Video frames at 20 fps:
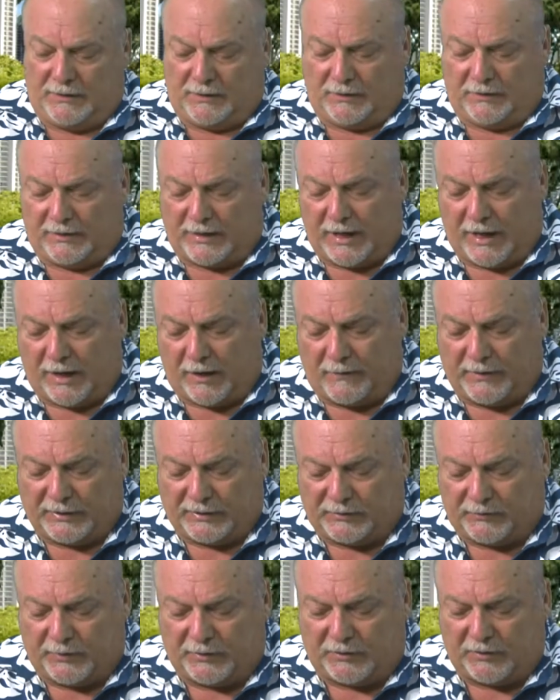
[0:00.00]
Okay, I'm going
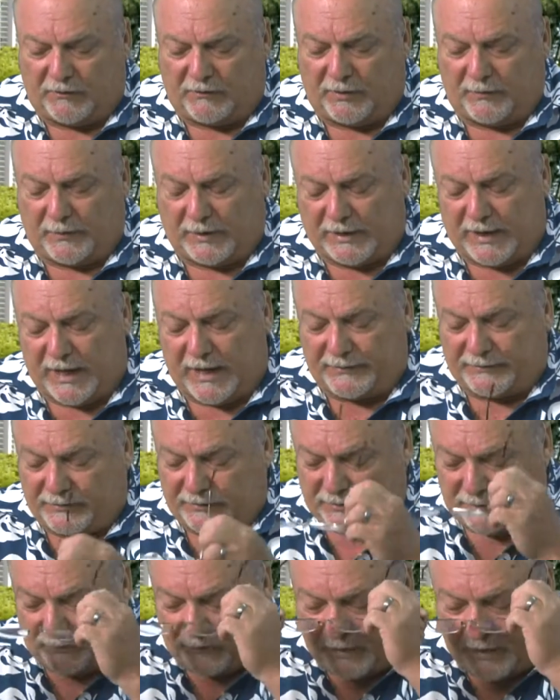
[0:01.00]
to switch over to my
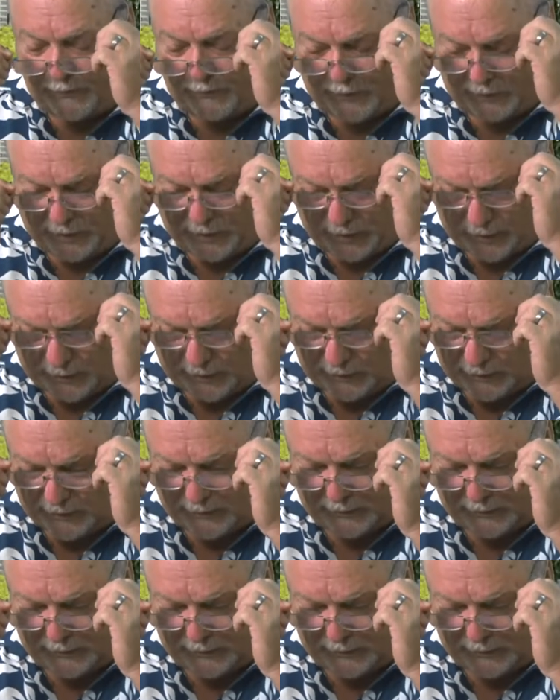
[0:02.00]
glasses and paper here.